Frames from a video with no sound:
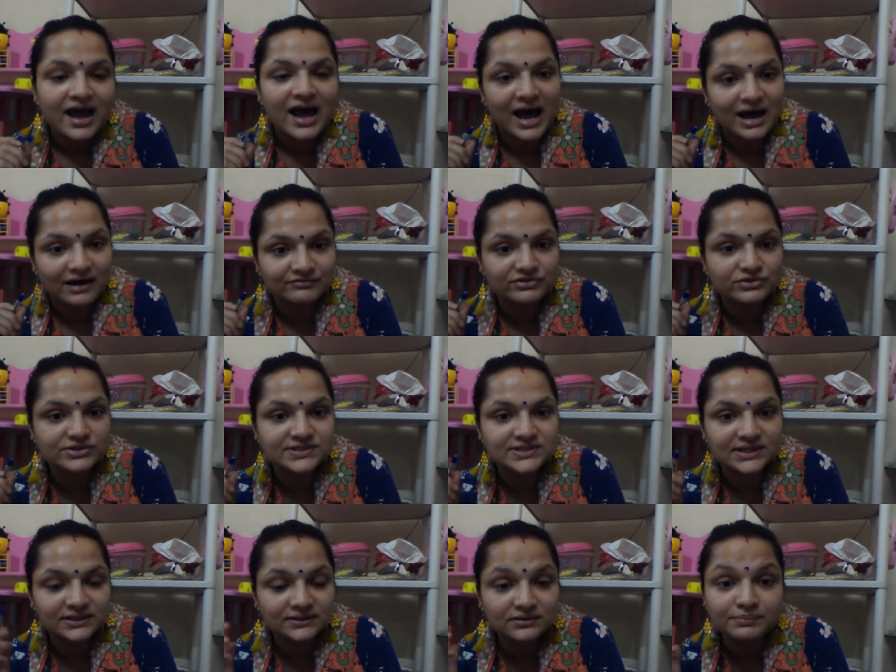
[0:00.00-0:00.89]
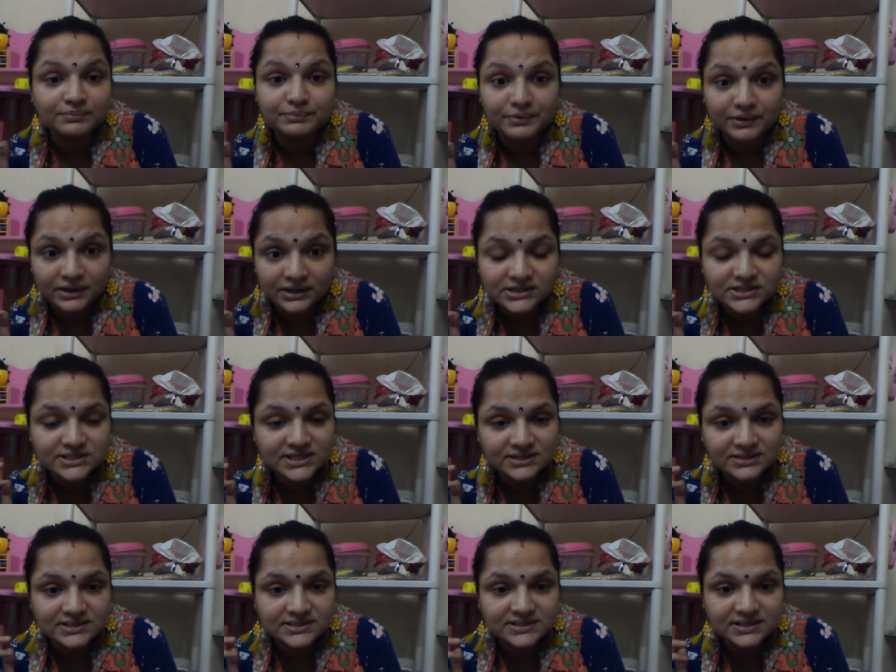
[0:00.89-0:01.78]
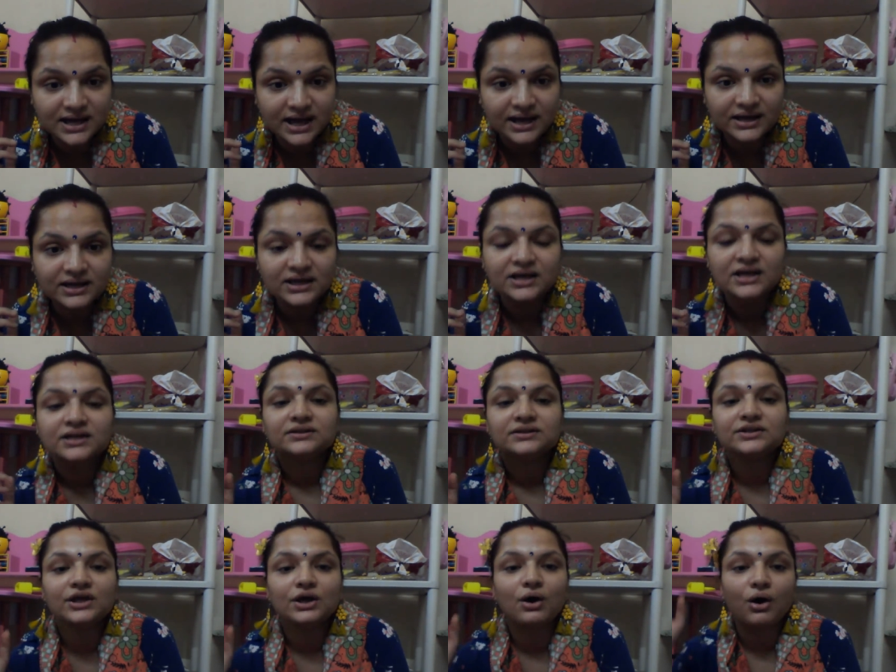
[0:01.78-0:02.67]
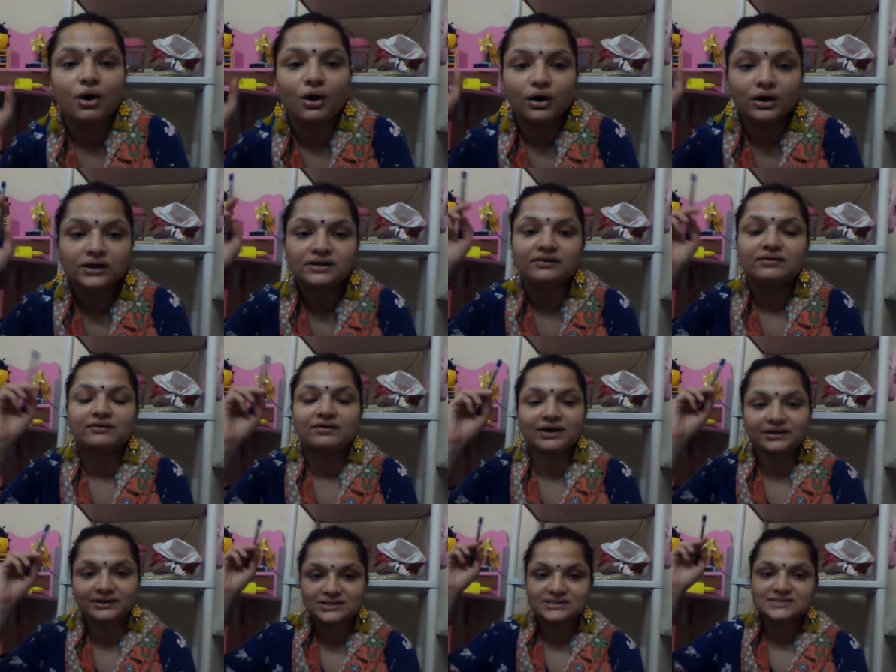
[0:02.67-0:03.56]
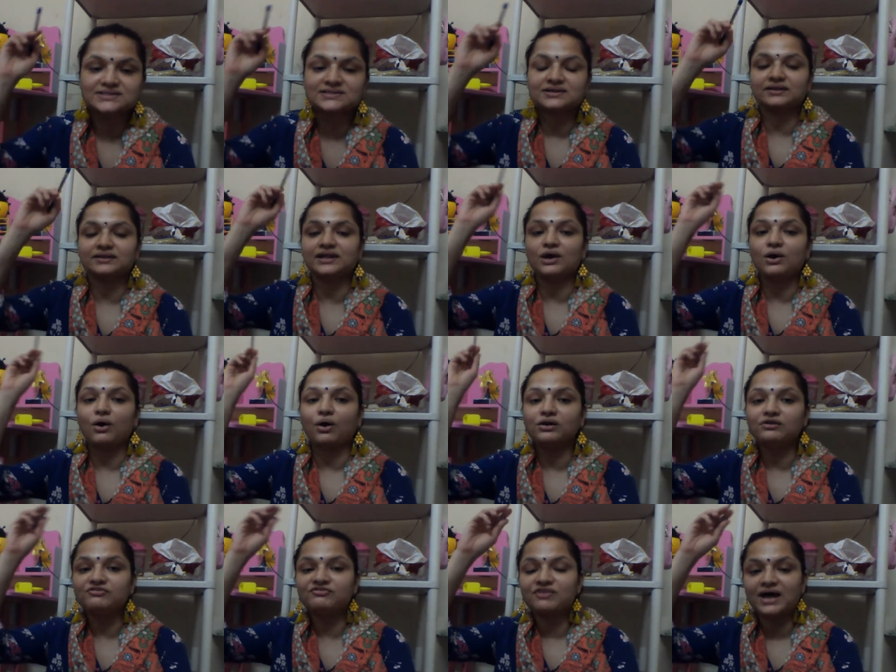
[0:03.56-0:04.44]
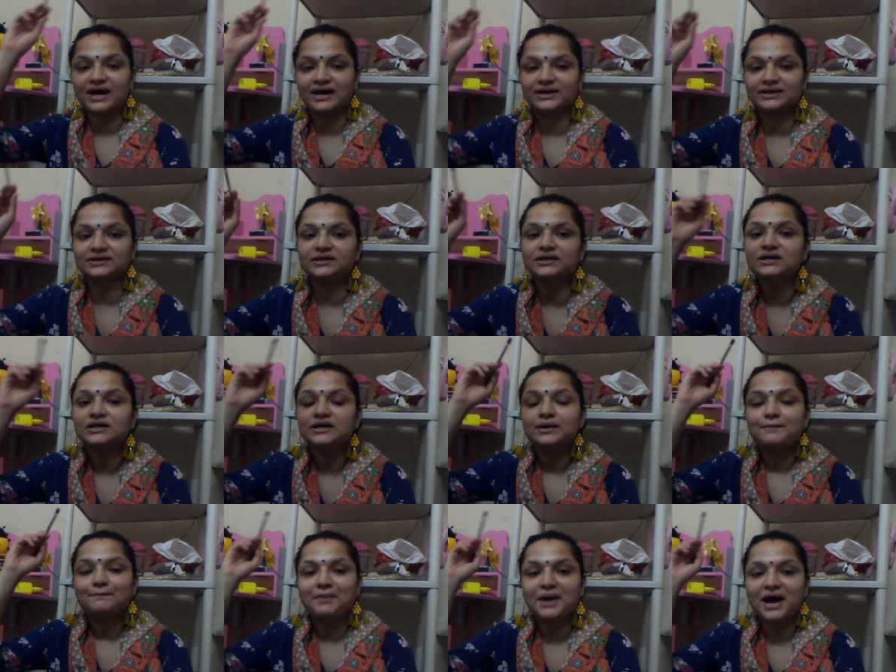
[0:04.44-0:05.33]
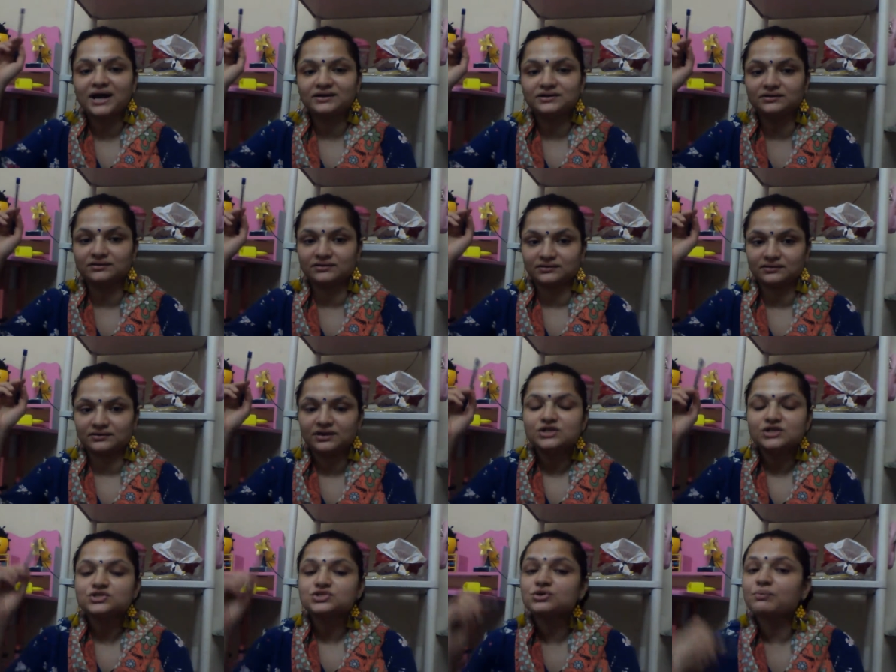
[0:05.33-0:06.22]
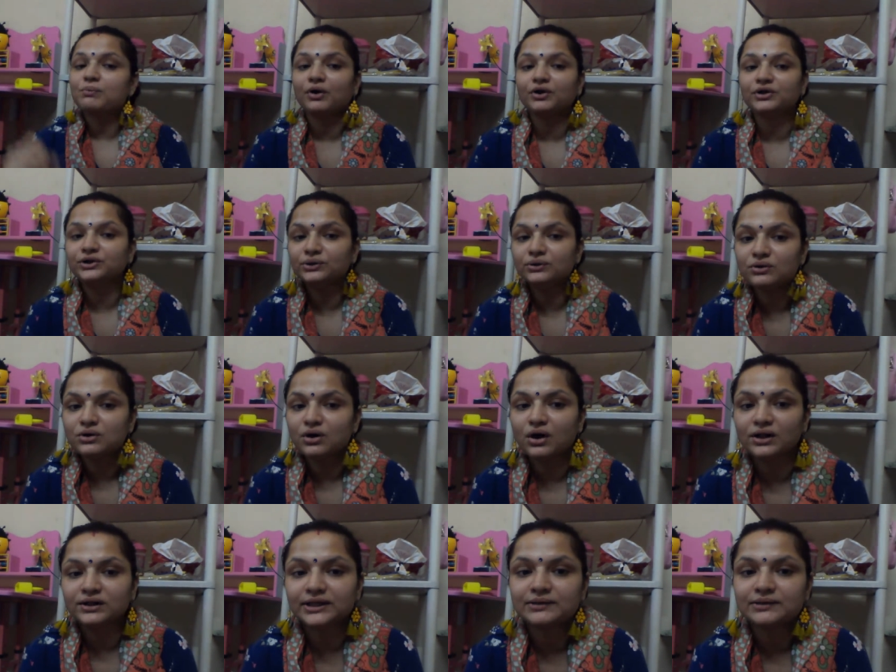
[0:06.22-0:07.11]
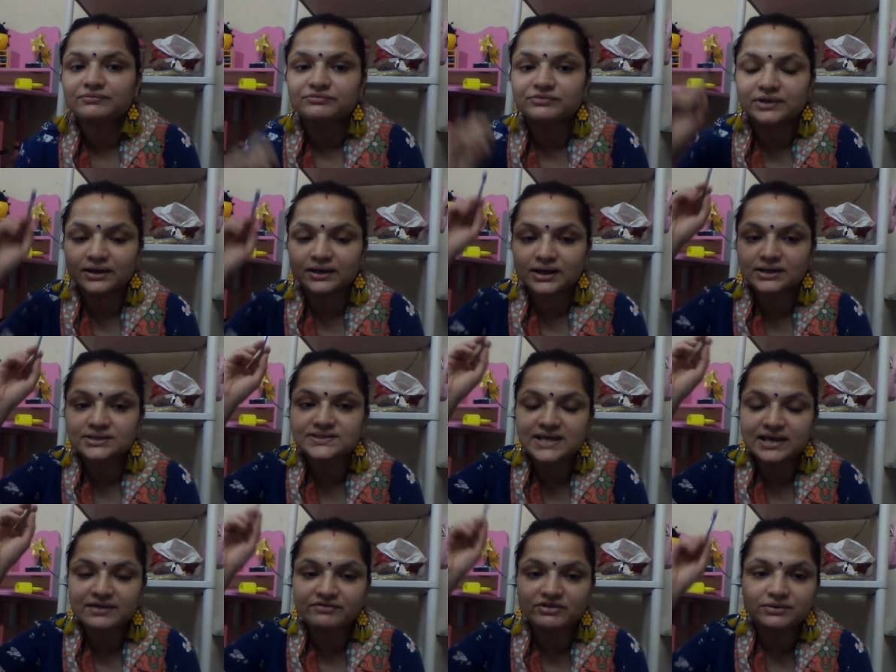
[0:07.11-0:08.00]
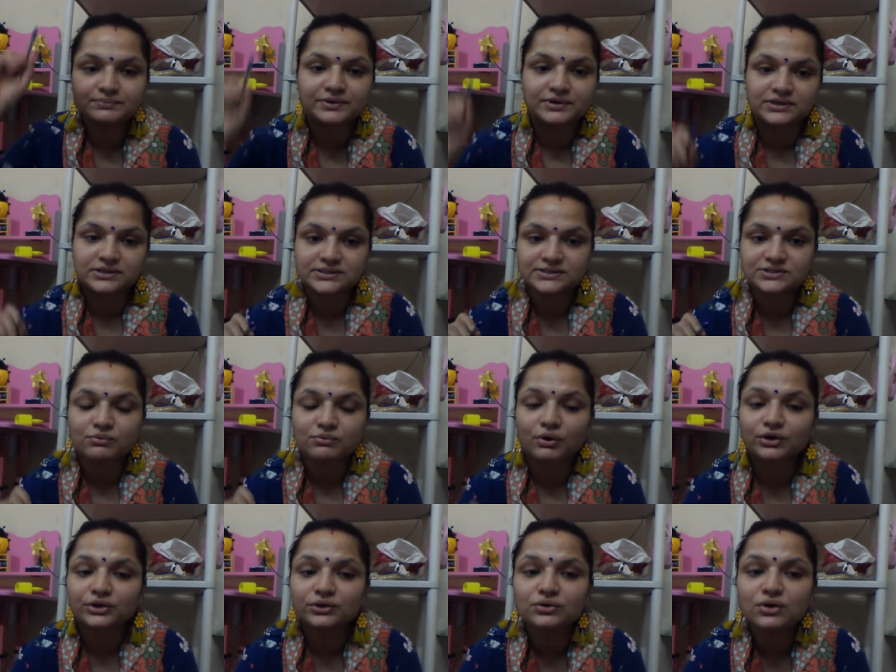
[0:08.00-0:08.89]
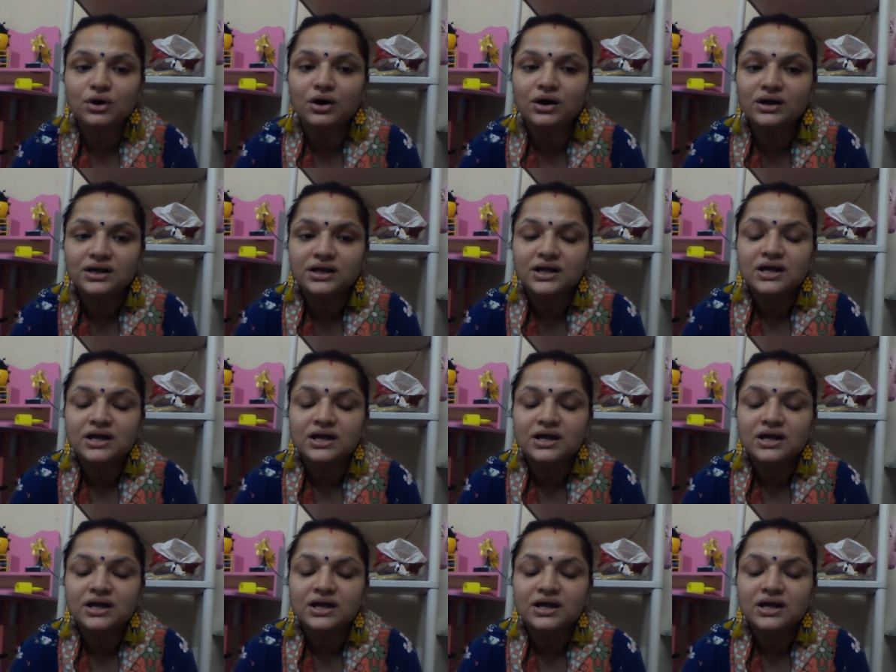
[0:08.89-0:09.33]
Have you seen the birds in the sky? They all they all fly in a pattern. So what do you call them? There are 7 birds. So what do you call?